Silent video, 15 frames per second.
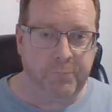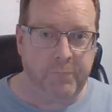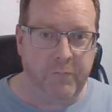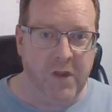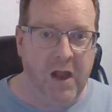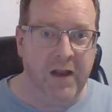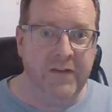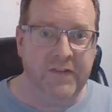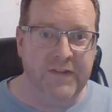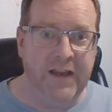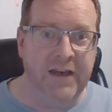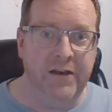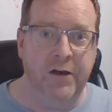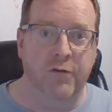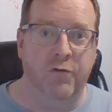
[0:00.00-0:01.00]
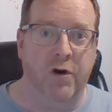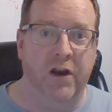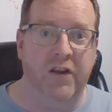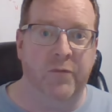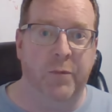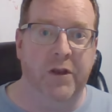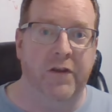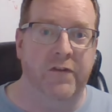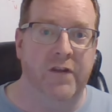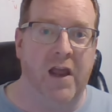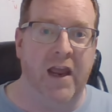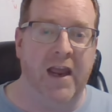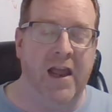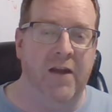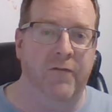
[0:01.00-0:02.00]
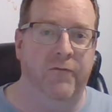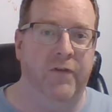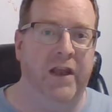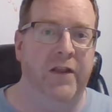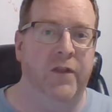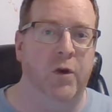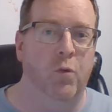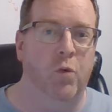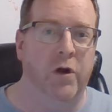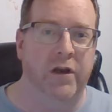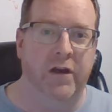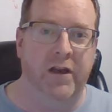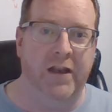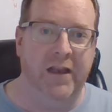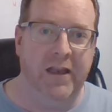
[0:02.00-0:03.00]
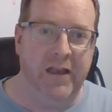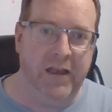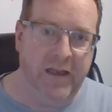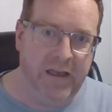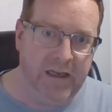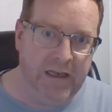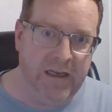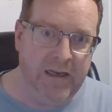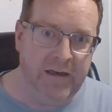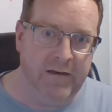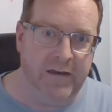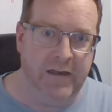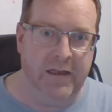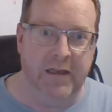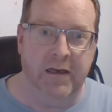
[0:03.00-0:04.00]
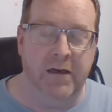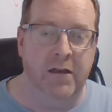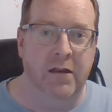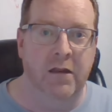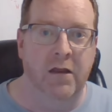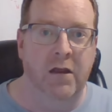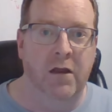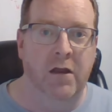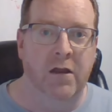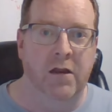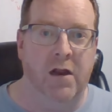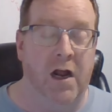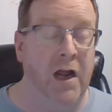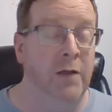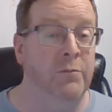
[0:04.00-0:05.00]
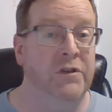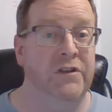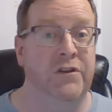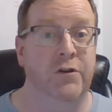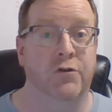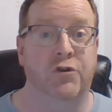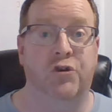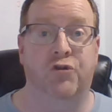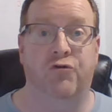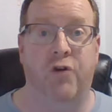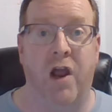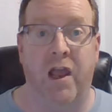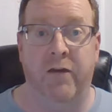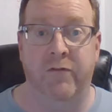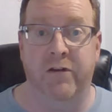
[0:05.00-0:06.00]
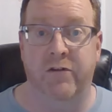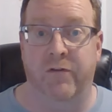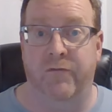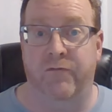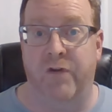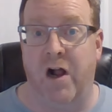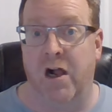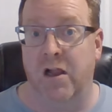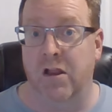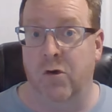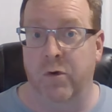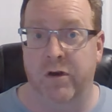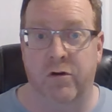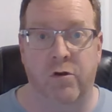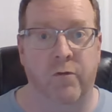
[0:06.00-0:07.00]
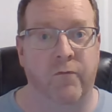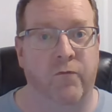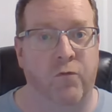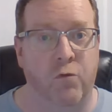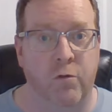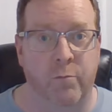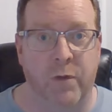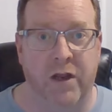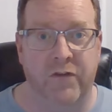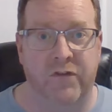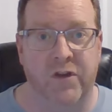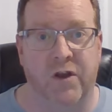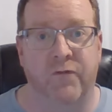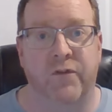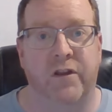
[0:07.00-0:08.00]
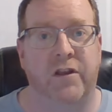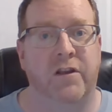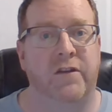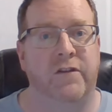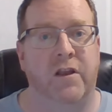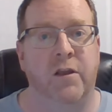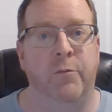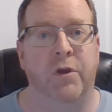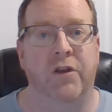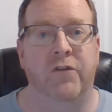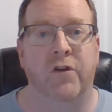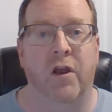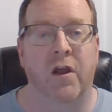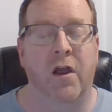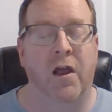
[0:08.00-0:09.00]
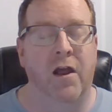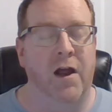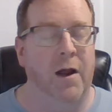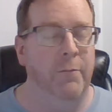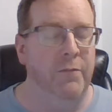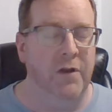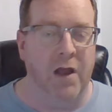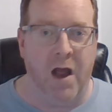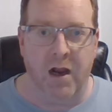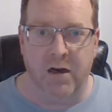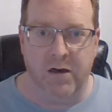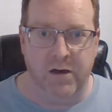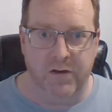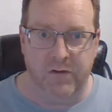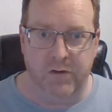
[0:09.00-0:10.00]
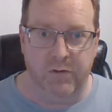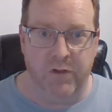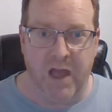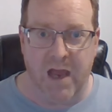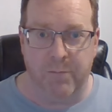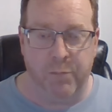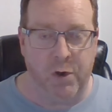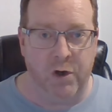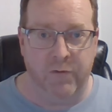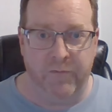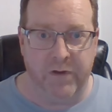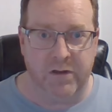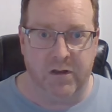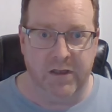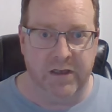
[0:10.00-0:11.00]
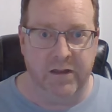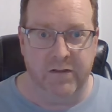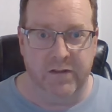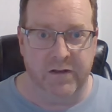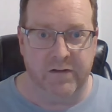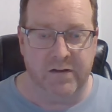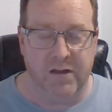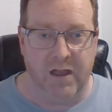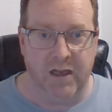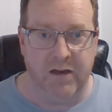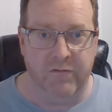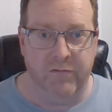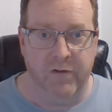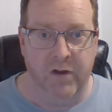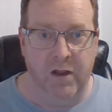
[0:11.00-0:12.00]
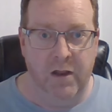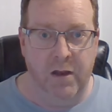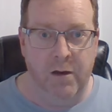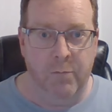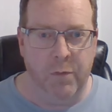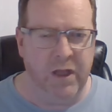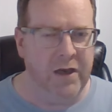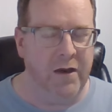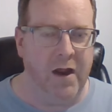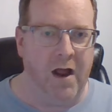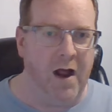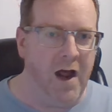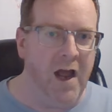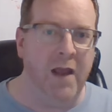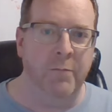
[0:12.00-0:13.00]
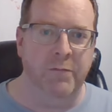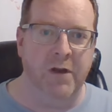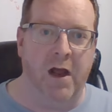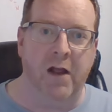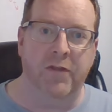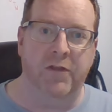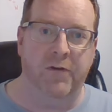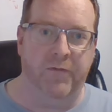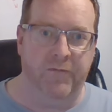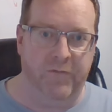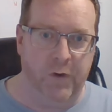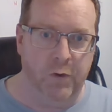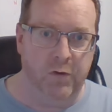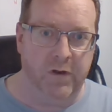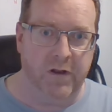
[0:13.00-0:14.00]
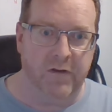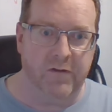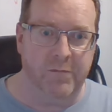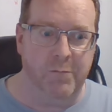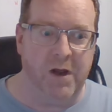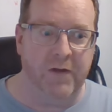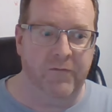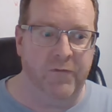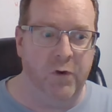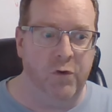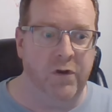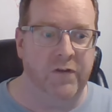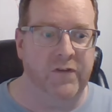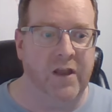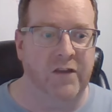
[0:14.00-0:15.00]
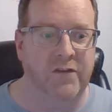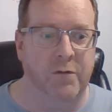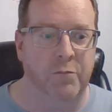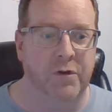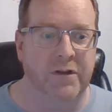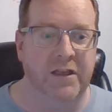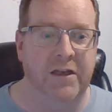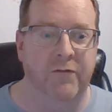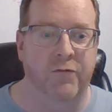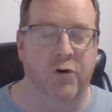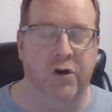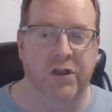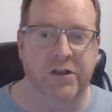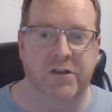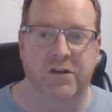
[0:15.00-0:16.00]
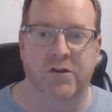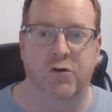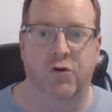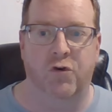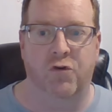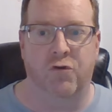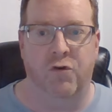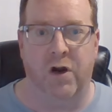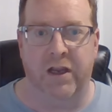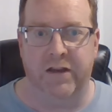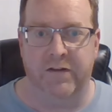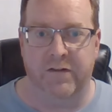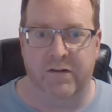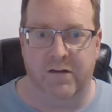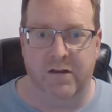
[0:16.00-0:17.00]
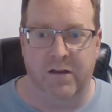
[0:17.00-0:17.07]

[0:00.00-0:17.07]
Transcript: I stand in Christ because I have faith in what he did. I'm still striving to follow and conform myself to his image. I'm not gonna do that perfectly in this life, but I'm not the focus. My focus as a believer is Christ.